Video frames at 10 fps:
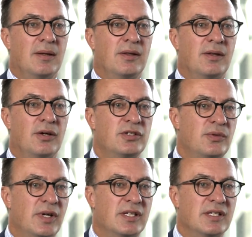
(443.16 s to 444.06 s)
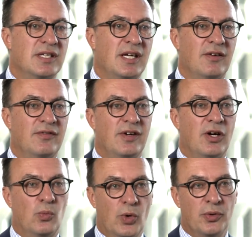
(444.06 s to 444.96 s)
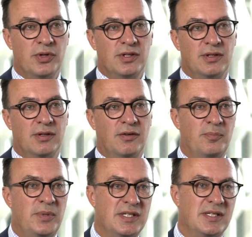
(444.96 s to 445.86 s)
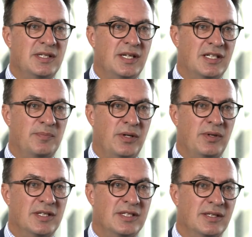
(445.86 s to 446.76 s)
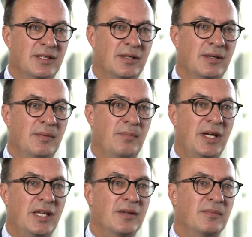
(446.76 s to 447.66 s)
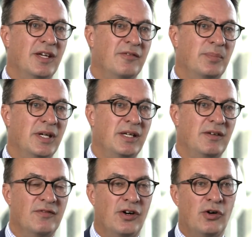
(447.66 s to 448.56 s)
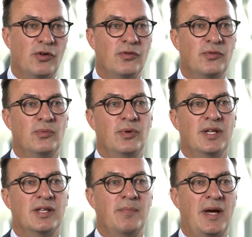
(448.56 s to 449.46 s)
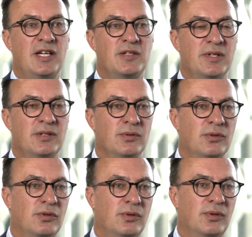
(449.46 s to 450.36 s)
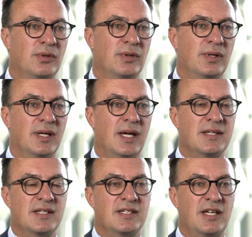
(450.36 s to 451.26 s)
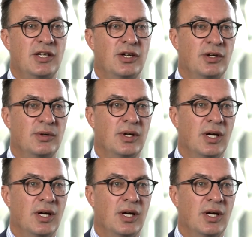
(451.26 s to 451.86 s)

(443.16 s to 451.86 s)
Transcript: Those directors have a wealth of business experience. Many of them have been involved with the management or as a CEO